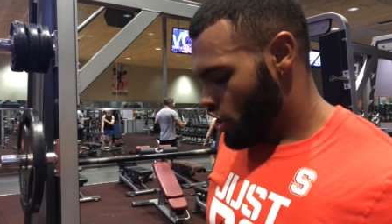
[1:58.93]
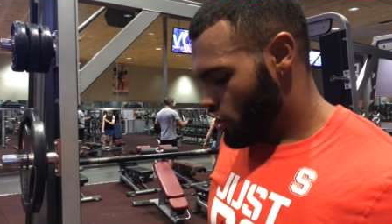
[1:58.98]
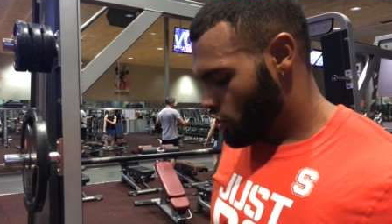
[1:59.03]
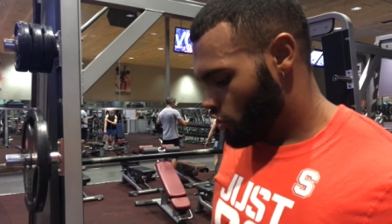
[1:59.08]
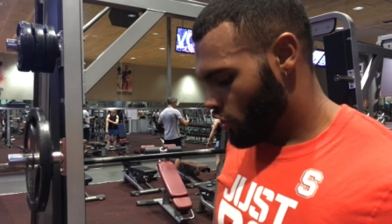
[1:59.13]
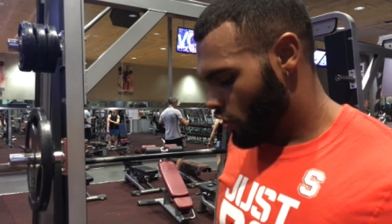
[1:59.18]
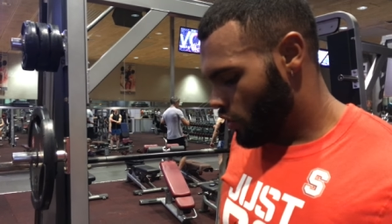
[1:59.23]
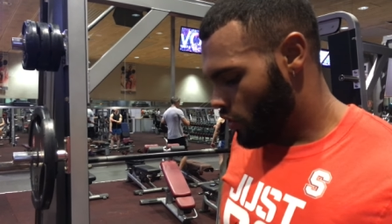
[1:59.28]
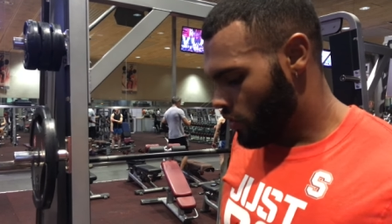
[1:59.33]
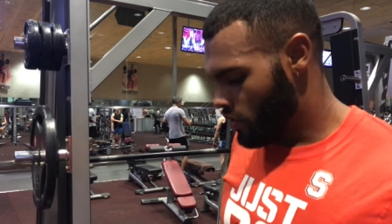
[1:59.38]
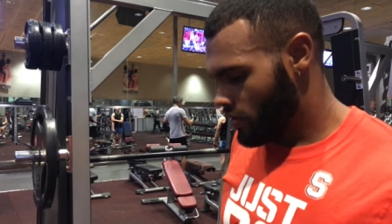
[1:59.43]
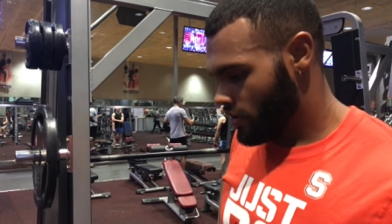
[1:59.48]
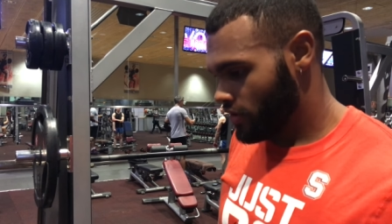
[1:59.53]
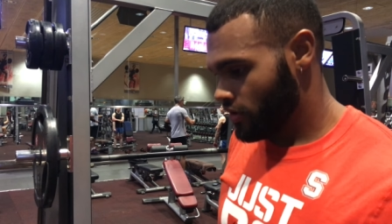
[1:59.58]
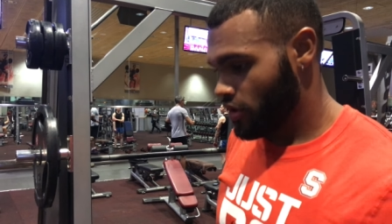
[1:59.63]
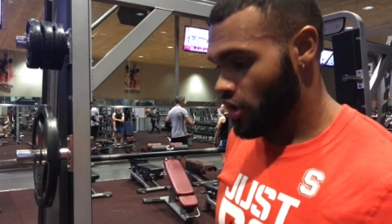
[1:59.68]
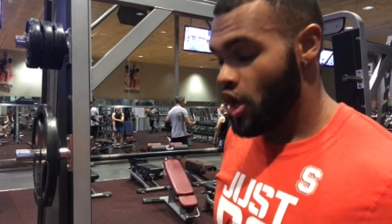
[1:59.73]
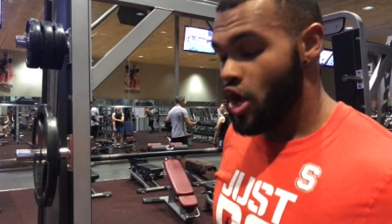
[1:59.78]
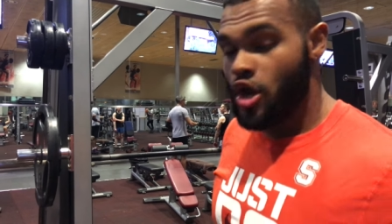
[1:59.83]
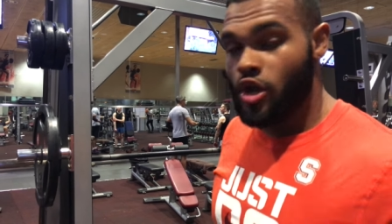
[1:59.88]
So
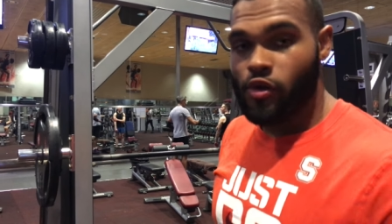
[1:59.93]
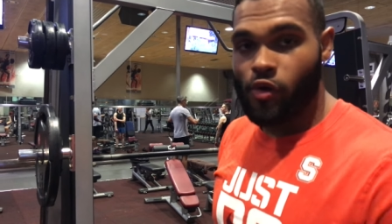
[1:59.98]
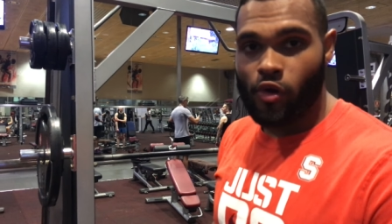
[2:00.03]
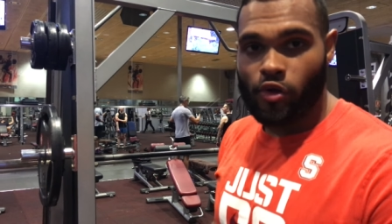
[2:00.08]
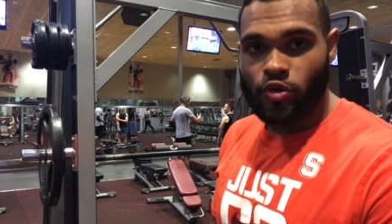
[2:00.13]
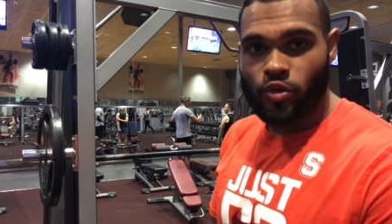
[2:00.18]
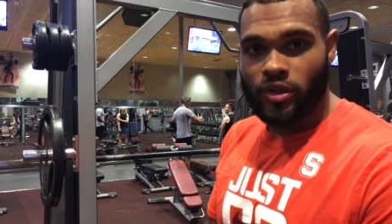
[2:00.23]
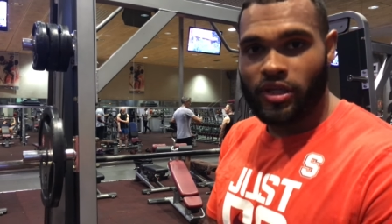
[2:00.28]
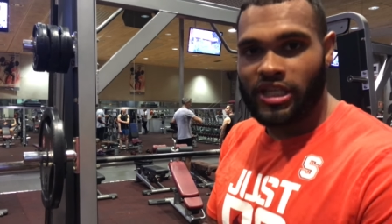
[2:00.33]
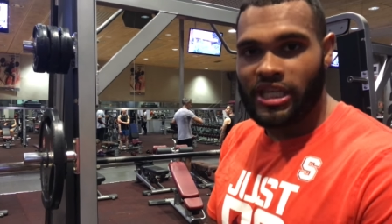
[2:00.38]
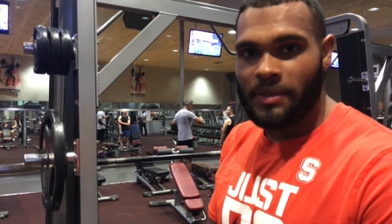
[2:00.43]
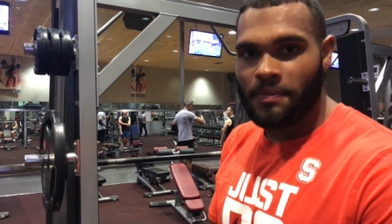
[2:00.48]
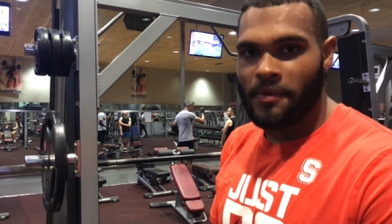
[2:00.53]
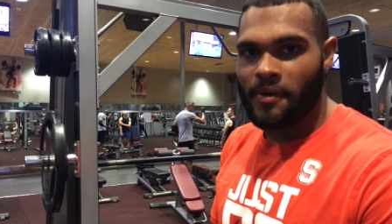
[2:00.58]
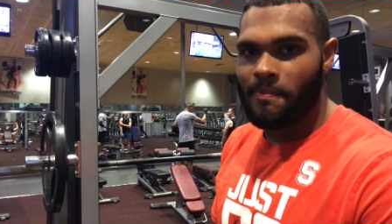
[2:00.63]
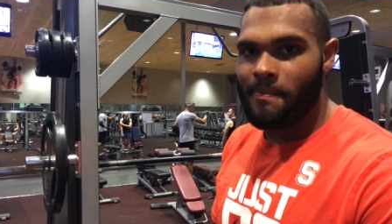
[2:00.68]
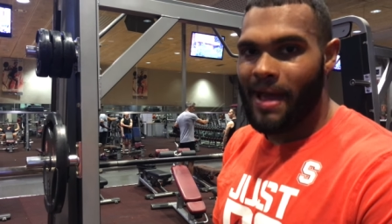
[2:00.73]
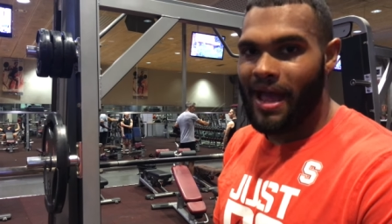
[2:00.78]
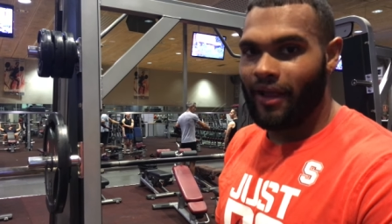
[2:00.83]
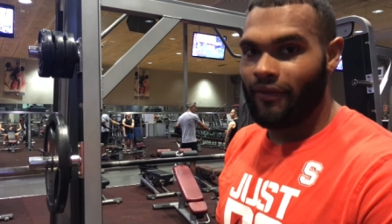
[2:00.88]
you always want to keep
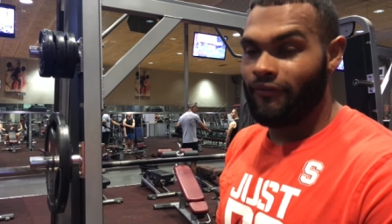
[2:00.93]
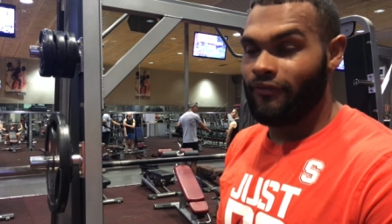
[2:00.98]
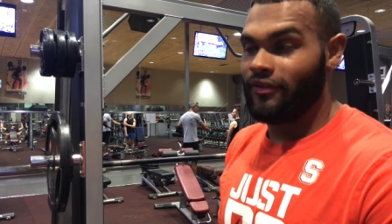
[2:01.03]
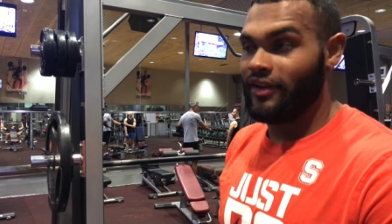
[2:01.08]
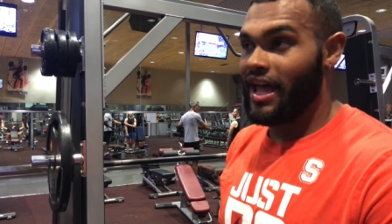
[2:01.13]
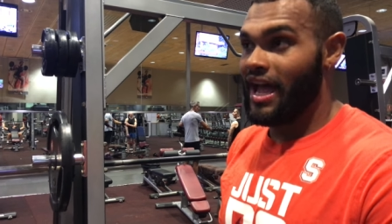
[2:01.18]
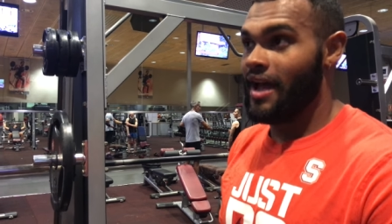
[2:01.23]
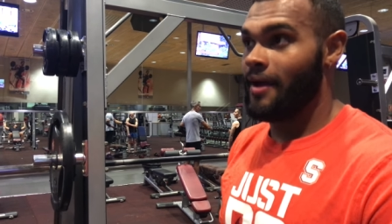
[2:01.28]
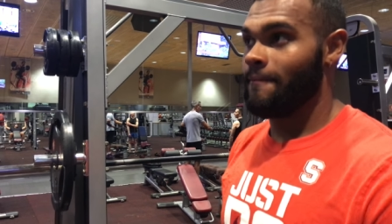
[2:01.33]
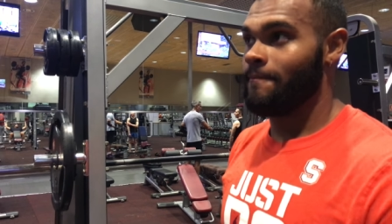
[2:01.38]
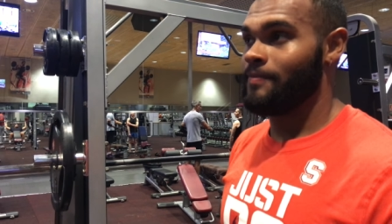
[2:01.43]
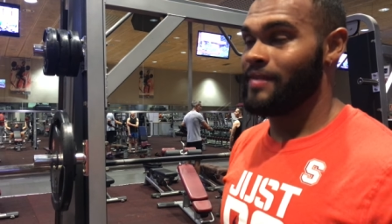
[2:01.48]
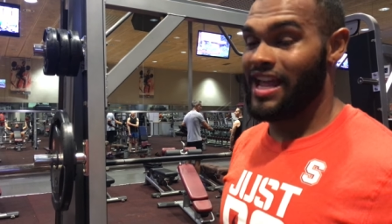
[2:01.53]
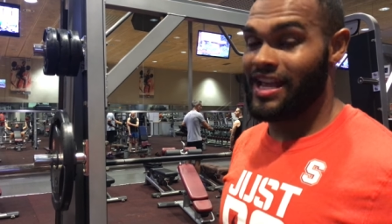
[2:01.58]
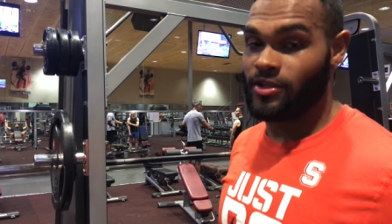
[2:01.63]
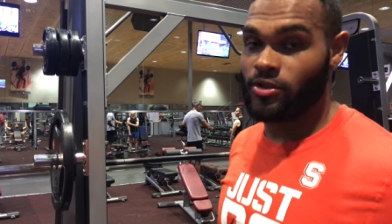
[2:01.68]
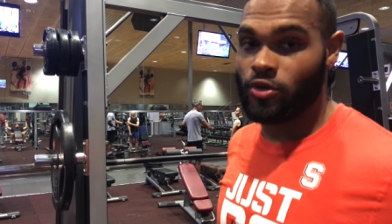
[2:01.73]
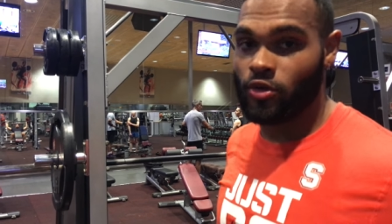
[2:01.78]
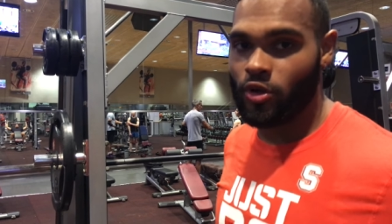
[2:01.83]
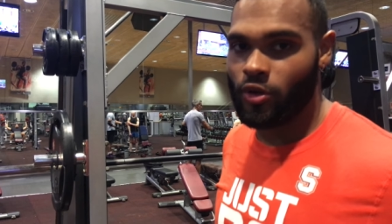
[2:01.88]
your back flat
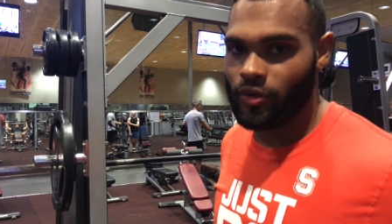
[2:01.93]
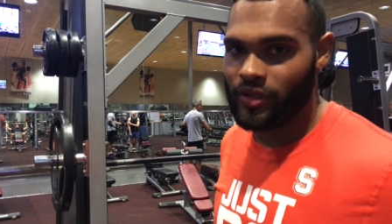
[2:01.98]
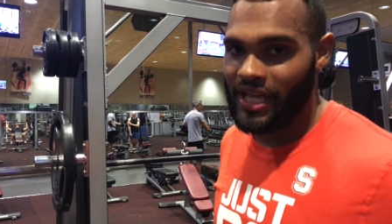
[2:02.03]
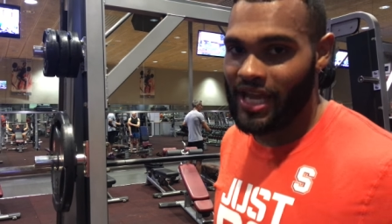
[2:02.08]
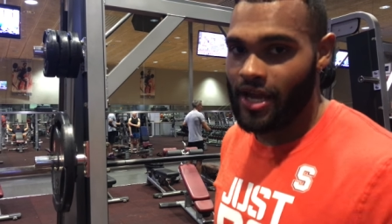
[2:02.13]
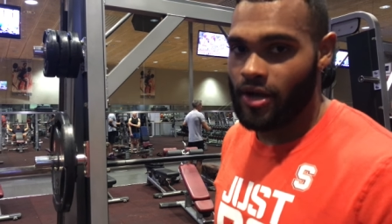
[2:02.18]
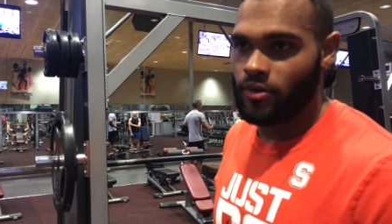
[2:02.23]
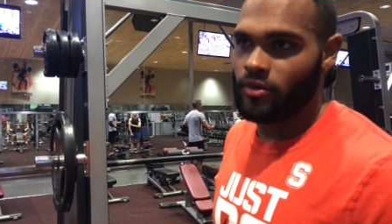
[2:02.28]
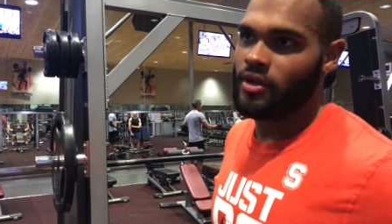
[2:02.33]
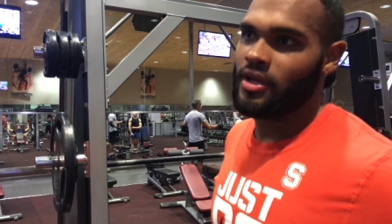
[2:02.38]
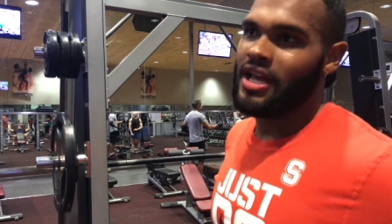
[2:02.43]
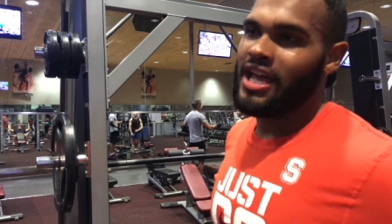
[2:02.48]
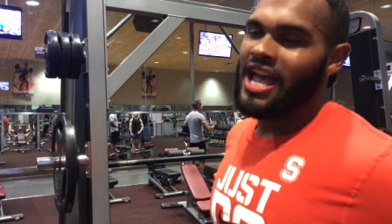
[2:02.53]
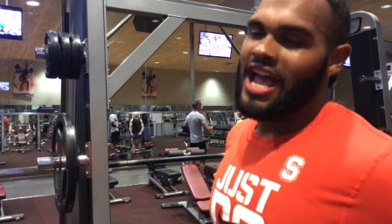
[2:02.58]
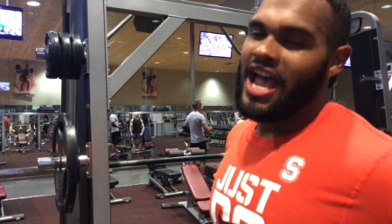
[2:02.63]
as you go down